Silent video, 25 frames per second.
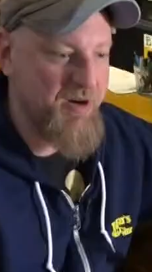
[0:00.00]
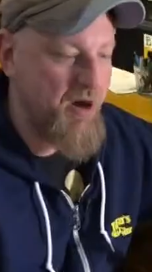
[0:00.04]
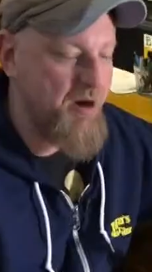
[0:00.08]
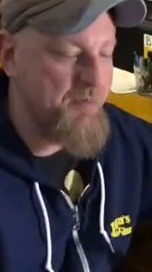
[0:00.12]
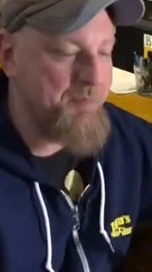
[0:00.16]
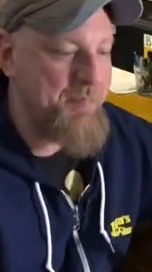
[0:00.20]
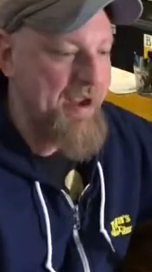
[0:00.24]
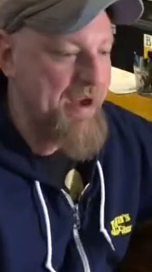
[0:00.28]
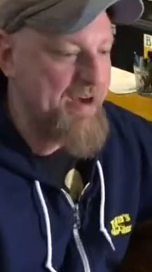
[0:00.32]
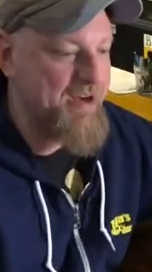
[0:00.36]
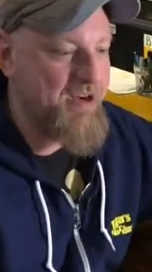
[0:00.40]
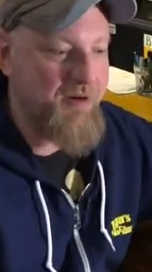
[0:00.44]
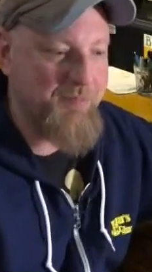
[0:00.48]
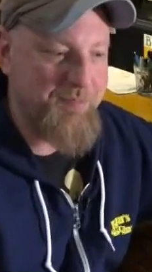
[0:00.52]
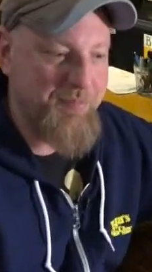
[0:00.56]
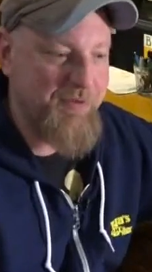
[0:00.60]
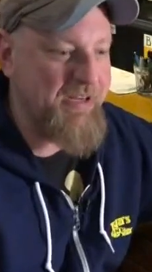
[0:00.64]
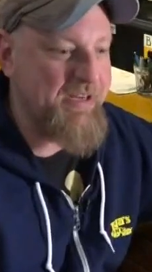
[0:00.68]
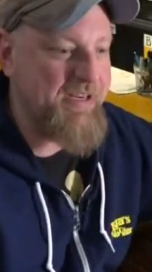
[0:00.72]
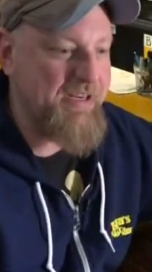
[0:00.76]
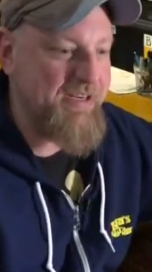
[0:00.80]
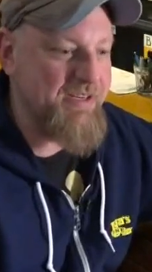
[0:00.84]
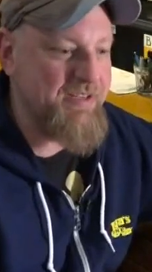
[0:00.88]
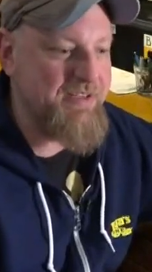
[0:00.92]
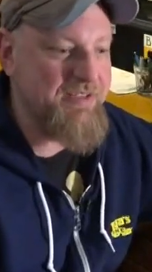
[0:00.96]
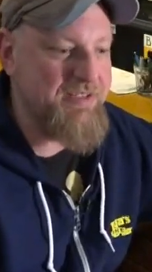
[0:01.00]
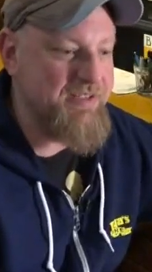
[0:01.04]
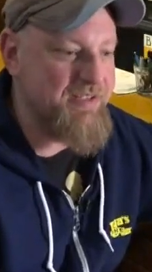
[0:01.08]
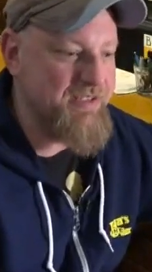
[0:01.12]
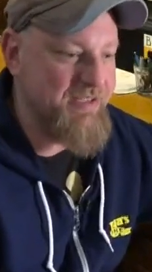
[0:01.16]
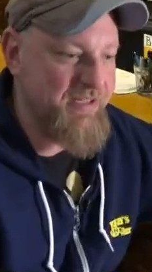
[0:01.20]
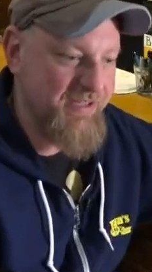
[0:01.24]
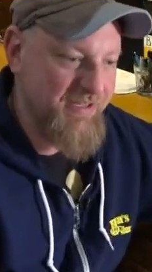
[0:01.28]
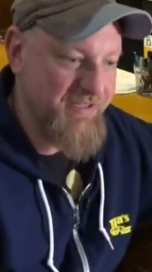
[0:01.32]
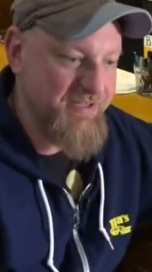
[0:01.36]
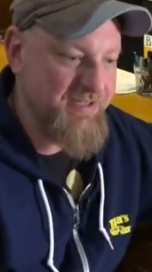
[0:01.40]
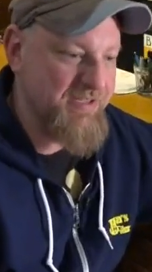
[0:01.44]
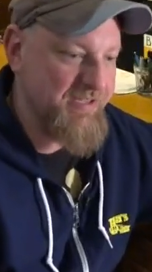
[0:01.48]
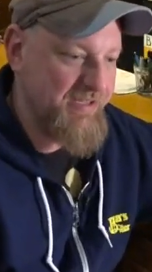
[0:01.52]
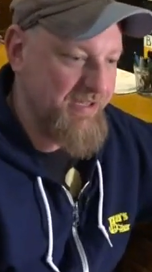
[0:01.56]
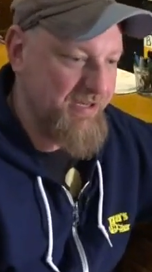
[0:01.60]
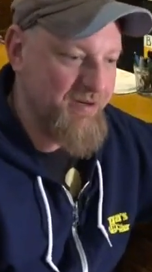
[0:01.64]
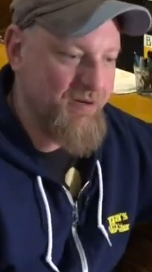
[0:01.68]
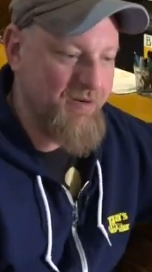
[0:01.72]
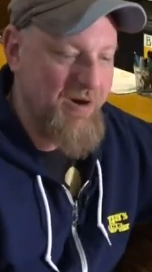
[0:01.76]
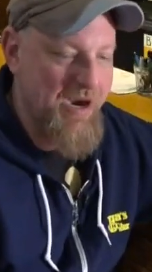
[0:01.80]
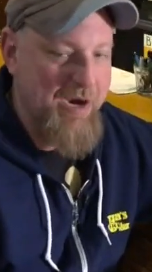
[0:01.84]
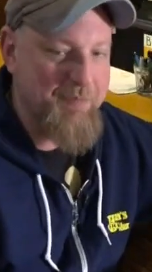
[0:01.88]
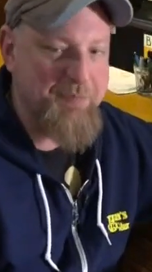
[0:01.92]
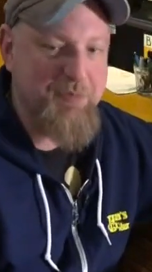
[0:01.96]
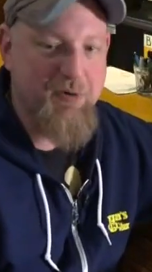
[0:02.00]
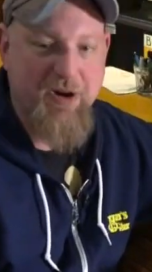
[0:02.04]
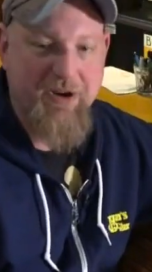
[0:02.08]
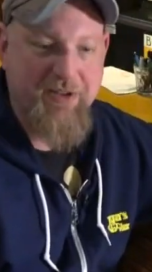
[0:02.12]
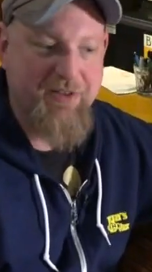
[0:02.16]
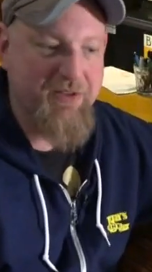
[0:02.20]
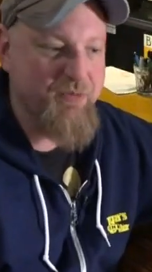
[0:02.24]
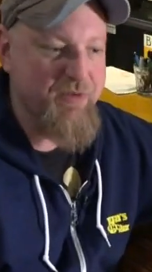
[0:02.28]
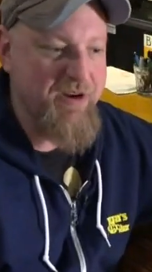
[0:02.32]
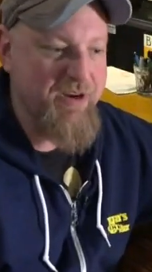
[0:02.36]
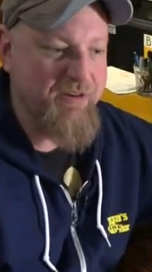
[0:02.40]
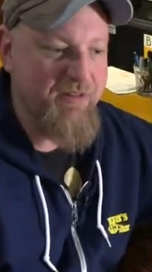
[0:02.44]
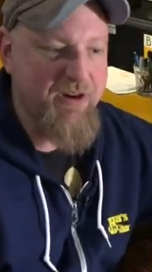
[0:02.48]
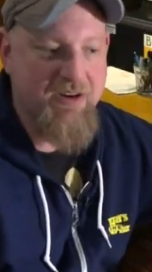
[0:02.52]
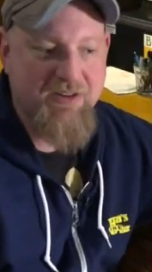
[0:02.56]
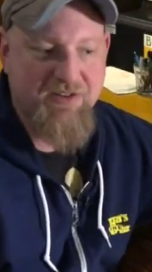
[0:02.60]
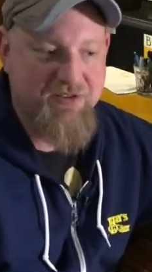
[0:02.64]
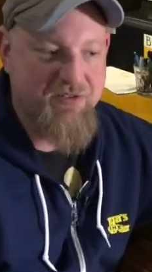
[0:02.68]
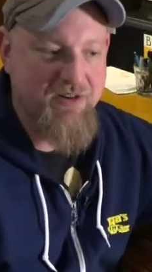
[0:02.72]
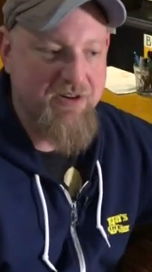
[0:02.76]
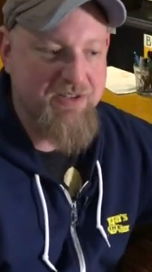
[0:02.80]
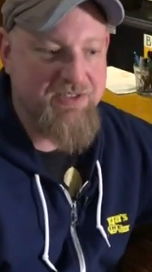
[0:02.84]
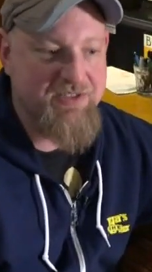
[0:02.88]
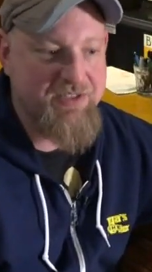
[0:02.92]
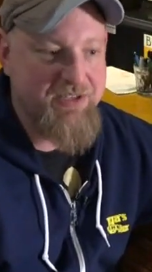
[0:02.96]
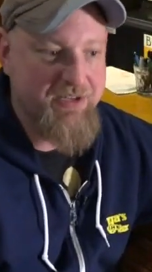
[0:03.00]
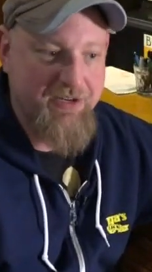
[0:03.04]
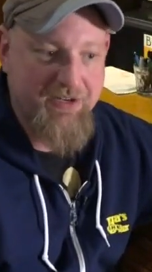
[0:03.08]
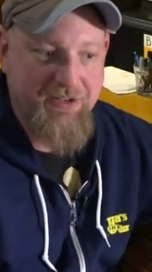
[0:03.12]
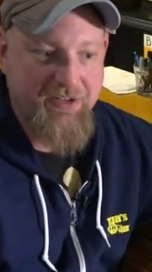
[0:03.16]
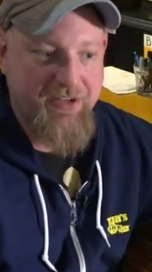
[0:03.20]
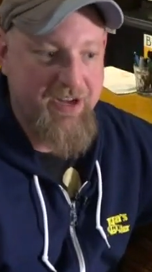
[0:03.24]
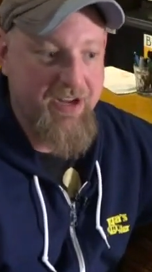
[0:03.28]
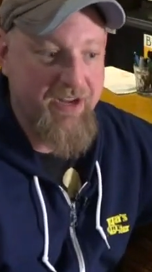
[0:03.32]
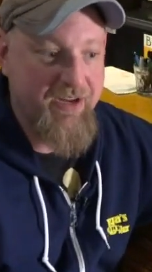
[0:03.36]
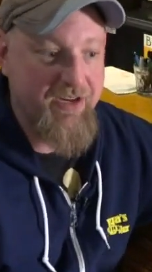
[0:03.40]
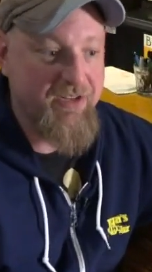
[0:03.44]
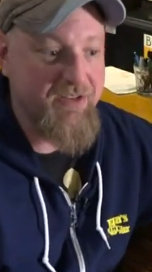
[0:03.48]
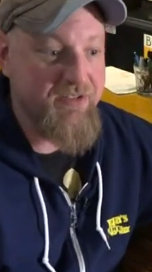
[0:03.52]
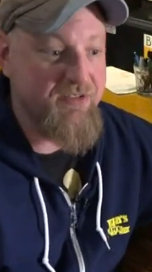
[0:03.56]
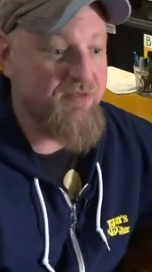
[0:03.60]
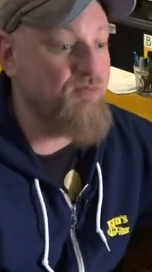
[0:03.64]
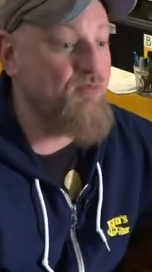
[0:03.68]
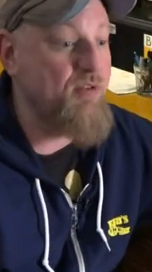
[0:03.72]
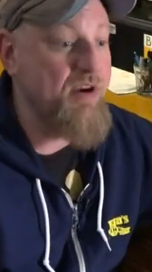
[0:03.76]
Our backup plan is, you know, operate the way restaurants did in the eighties.